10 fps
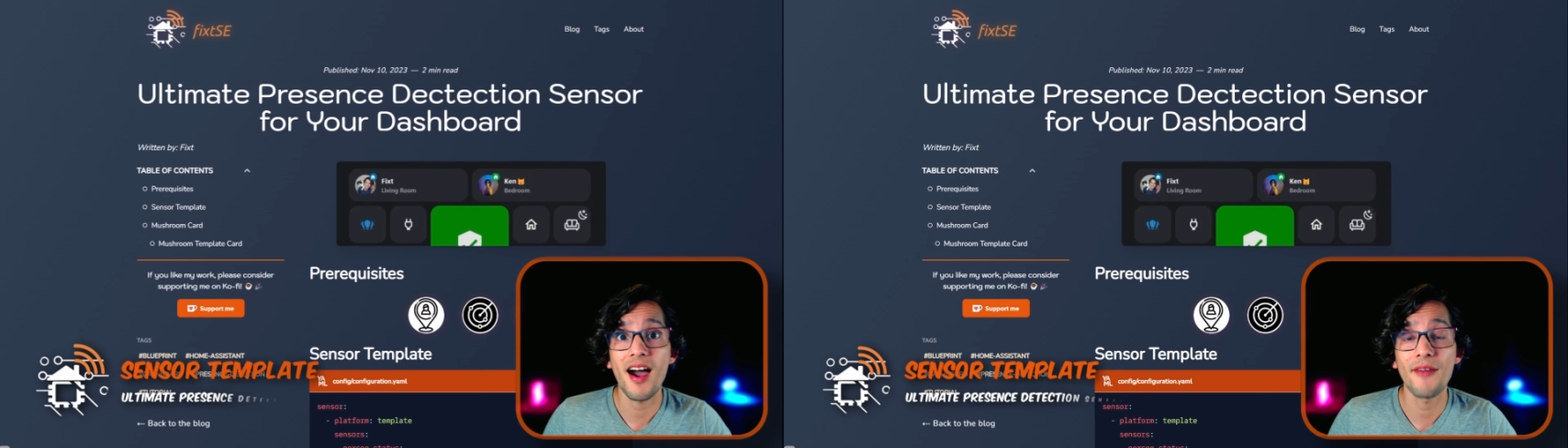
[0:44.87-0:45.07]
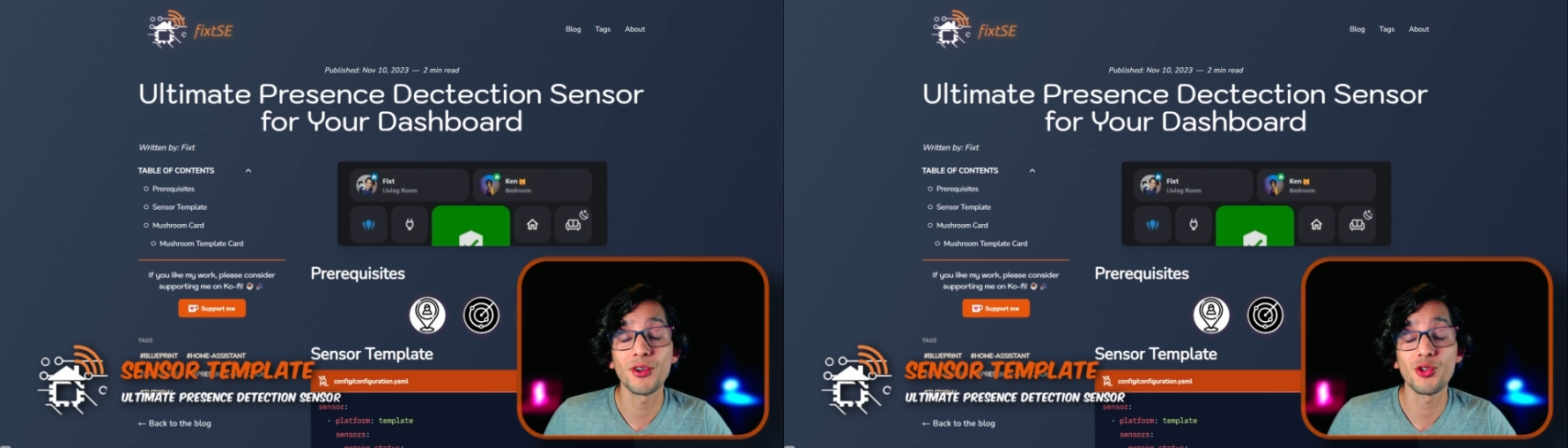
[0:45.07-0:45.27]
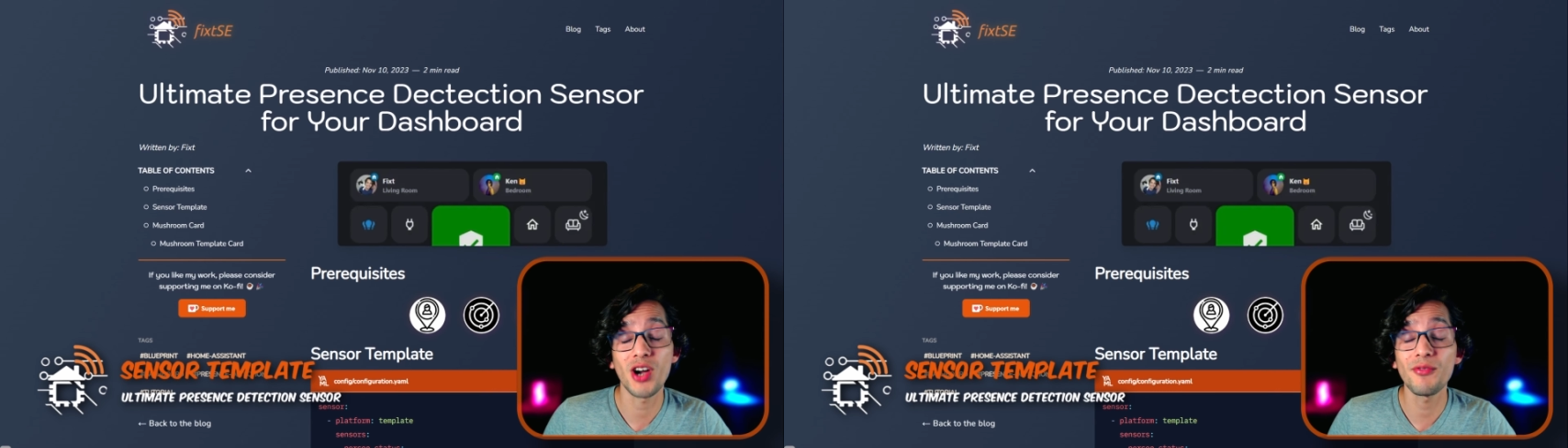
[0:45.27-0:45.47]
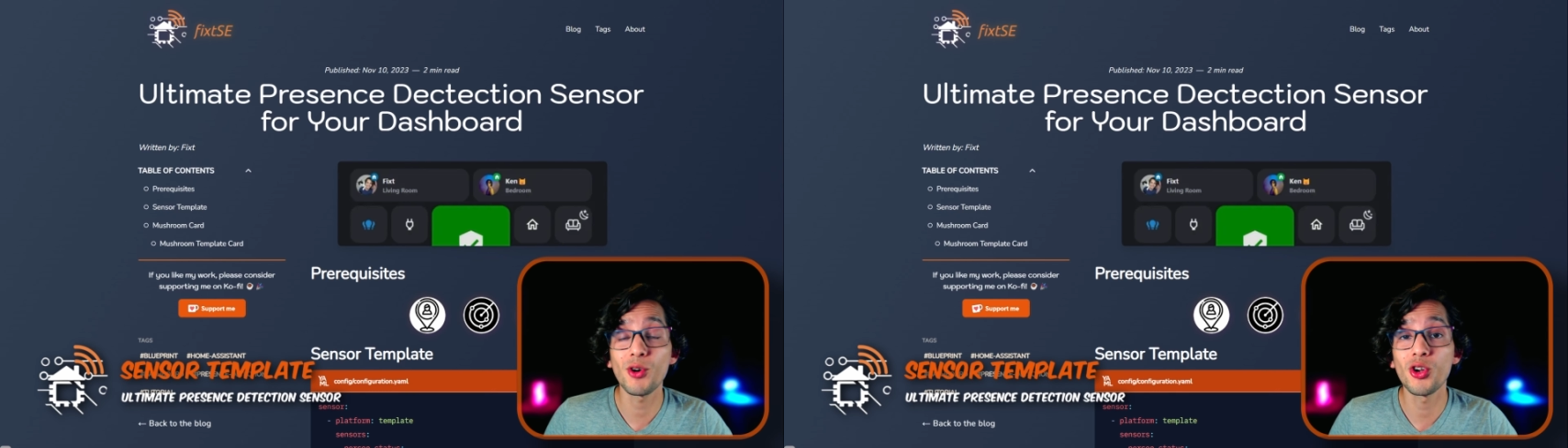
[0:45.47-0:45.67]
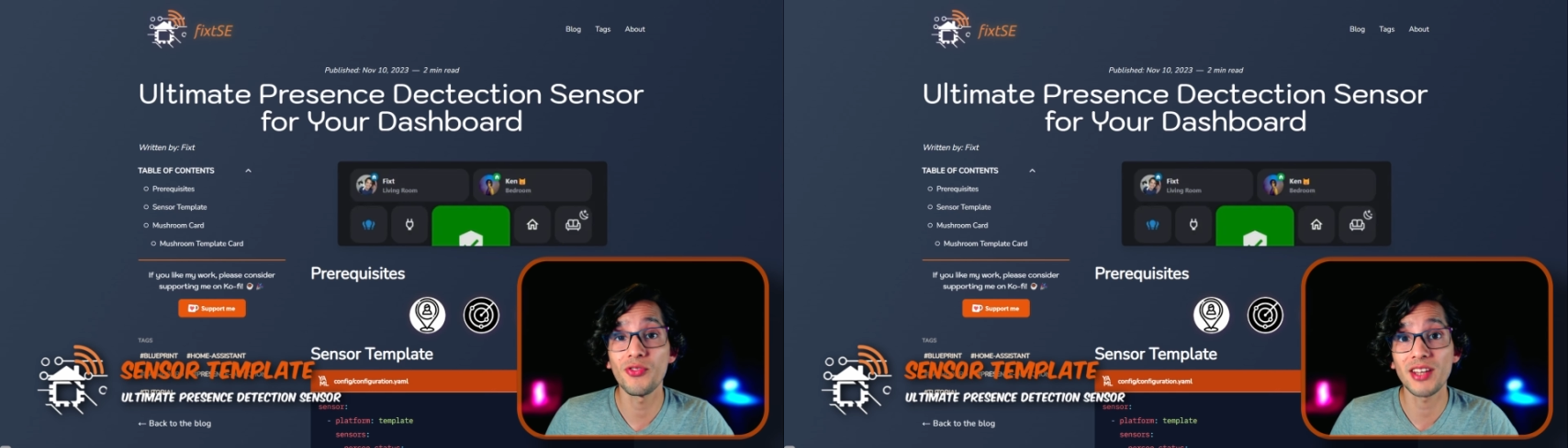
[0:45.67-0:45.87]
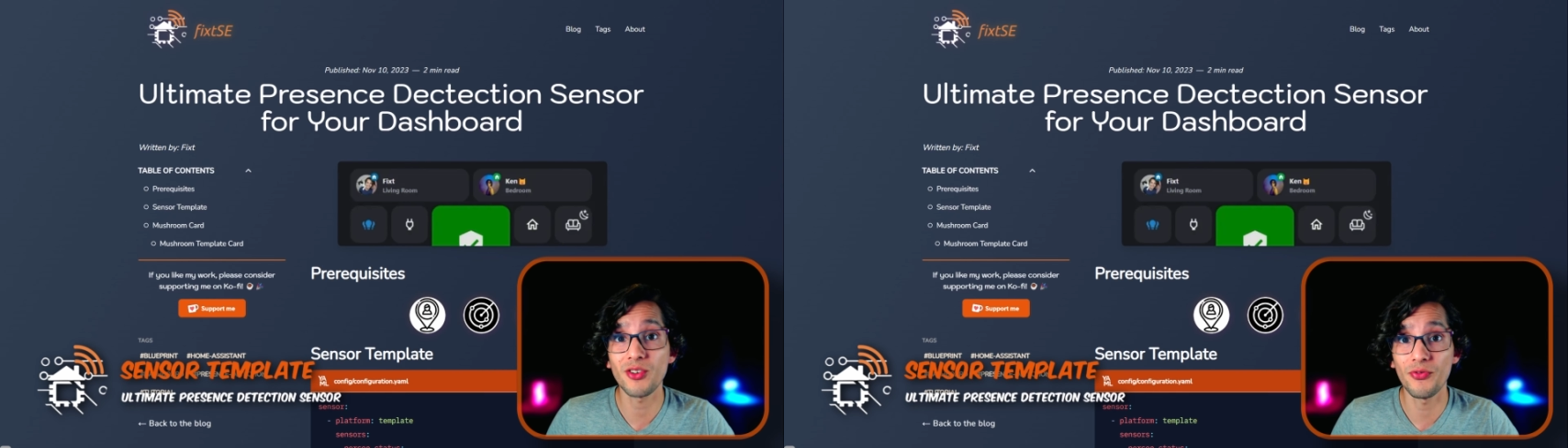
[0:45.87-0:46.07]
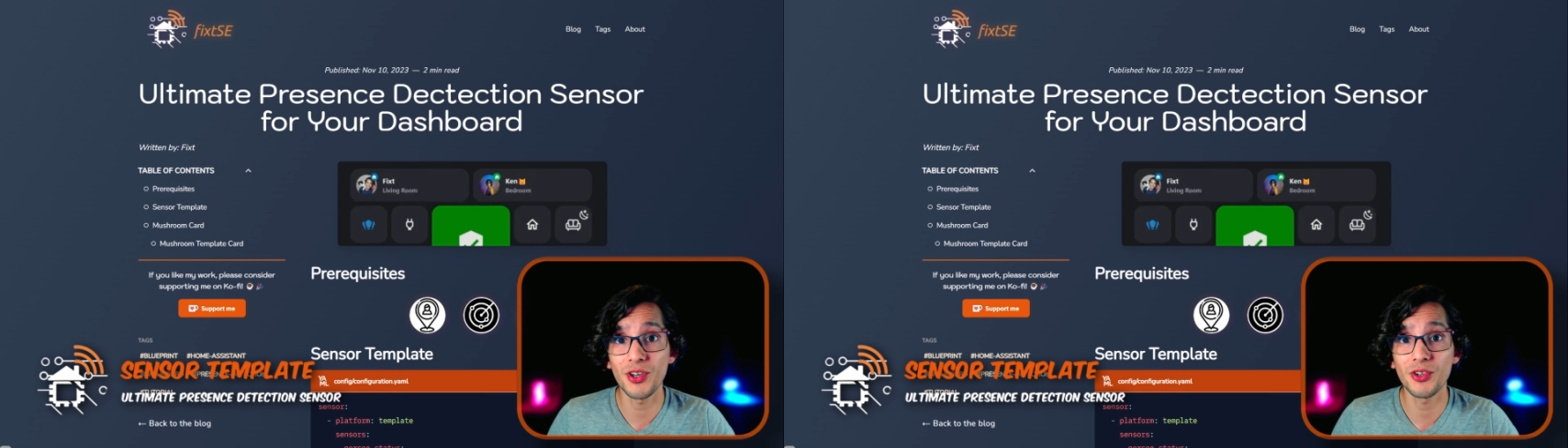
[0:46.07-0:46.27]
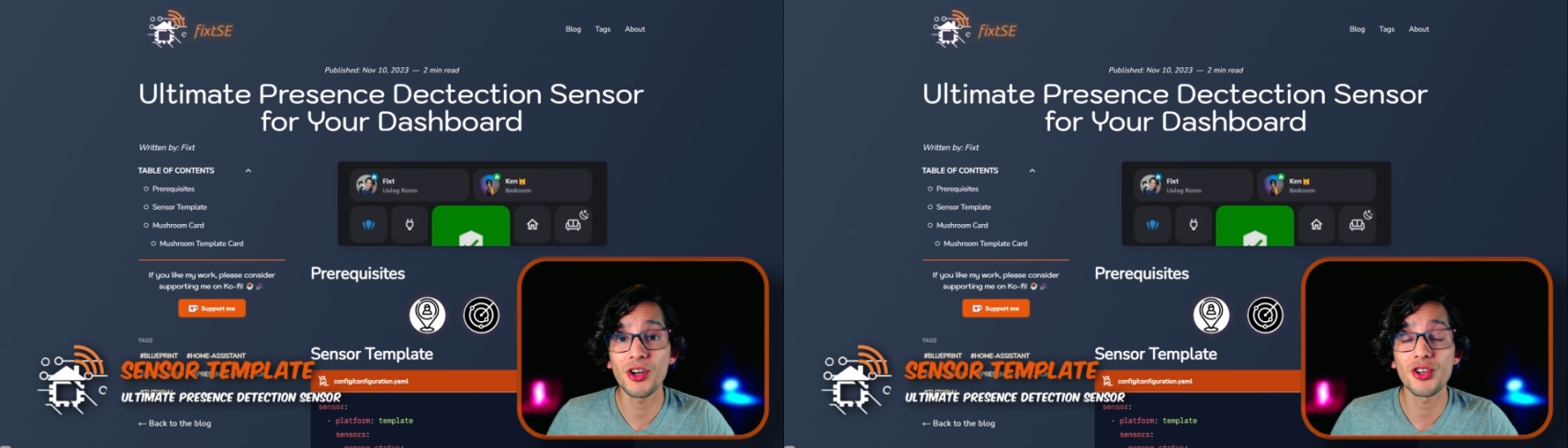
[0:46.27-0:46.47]
After you have all of that
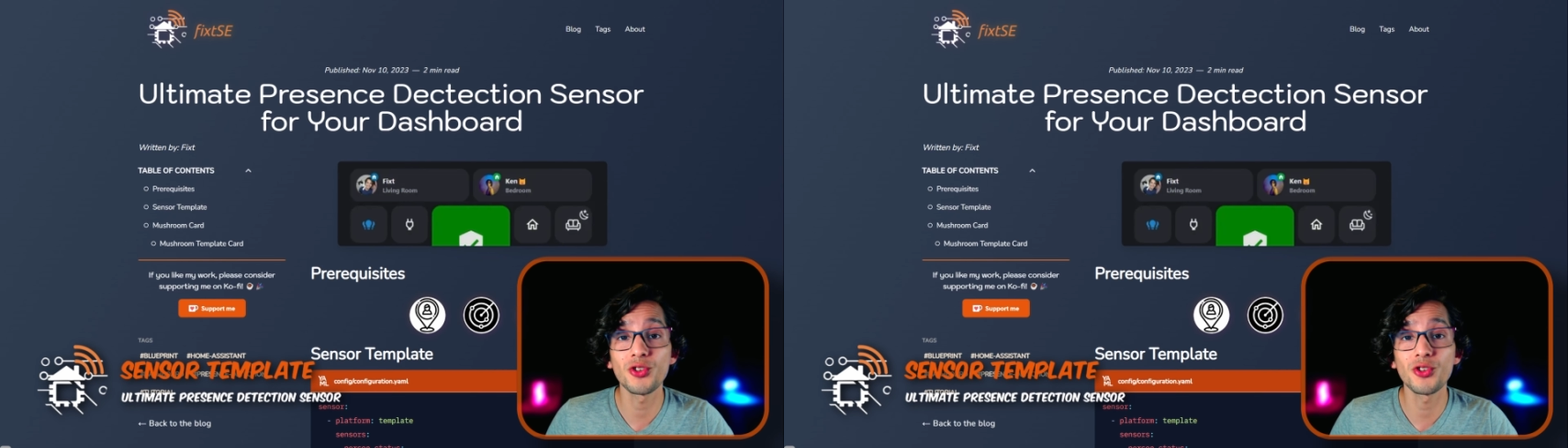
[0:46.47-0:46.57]
configured,